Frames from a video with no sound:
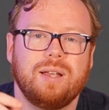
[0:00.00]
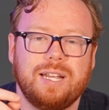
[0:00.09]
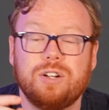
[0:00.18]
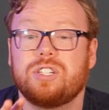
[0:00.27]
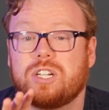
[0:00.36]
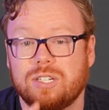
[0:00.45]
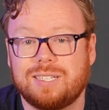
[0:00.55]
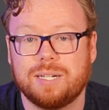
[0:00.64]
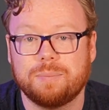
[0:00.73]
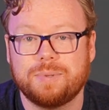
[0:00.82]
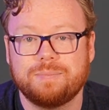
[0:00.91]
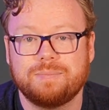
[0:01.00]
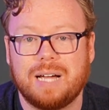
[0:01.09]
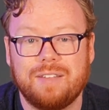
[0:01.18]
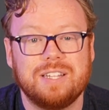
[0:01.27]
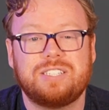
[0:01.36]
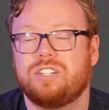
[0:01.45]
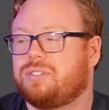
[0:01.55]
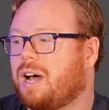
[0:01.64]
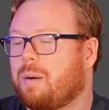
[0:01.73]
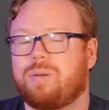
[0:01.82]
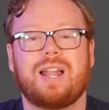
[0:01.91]
Here's a good tip, and this
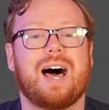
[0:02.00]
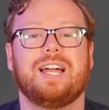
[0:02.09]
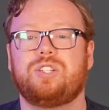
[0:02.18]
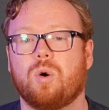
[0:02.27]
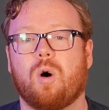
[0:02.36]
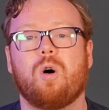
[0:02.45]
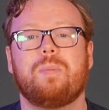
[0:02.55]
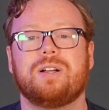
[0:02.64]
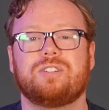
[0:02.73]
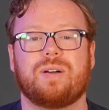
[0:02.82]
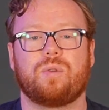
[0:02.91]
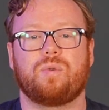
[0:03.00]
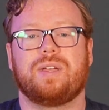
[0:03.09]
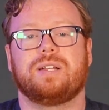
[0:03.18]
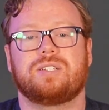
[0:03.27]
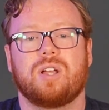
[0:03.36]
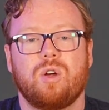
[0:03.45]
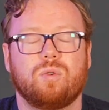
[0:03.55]
is applied to a whole bunch of other things.